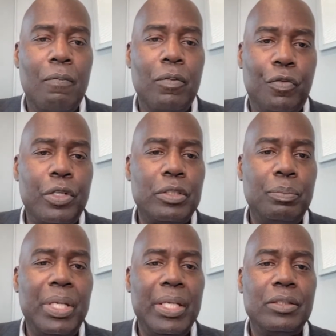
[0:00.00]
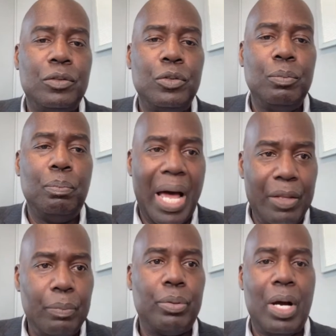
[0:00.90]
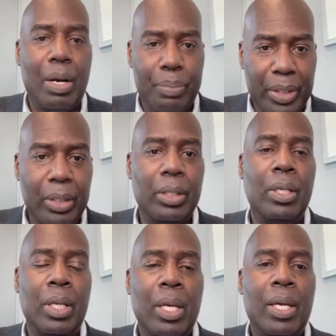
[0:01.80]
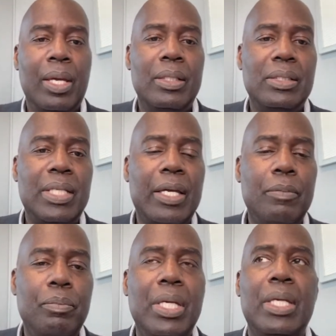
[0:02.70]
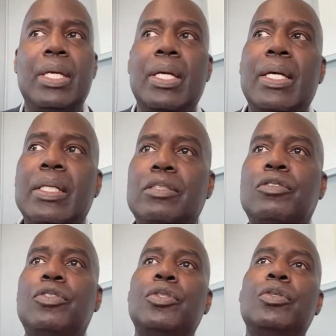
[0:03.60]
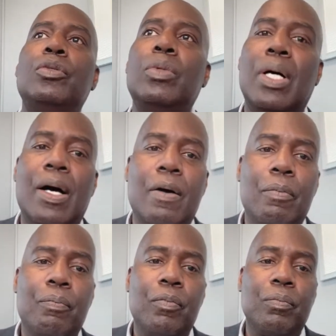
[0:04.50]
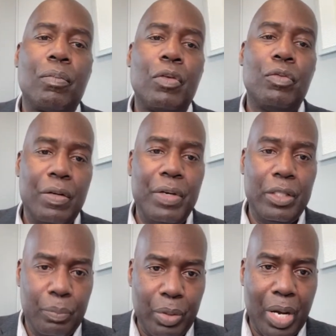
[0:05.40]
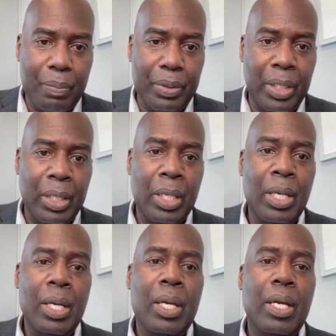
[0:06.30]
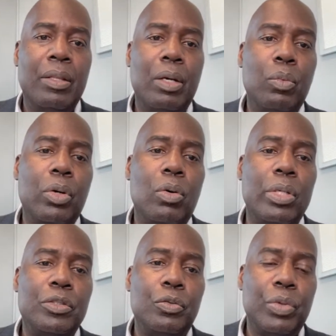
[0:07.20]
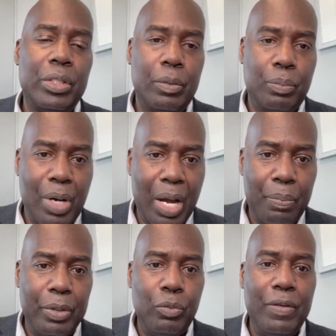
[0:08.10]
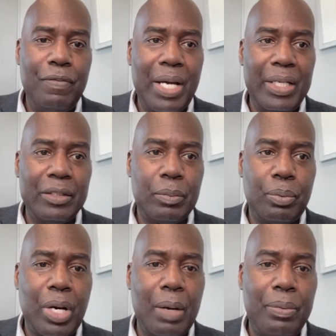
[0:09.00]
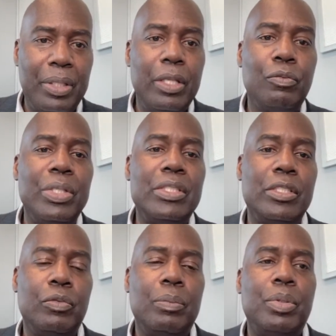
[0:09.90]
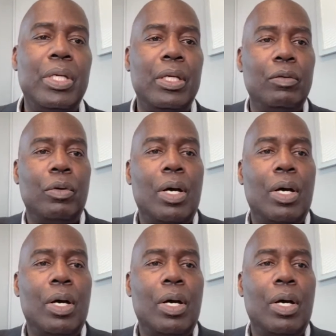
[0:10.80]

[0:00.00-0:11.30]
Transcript: The first B is to buy the property, and the second B is to renovate the property. And then we're going to rent the property, refinance the property, then rinse and repeat,